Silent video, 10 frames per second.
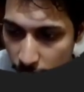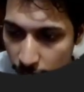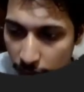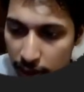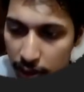
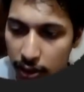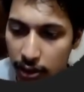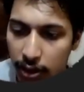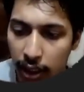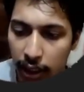and second
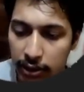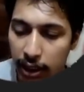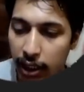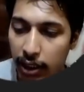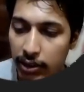digit
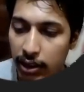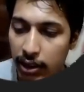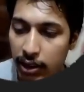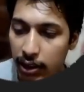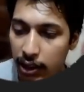is equal to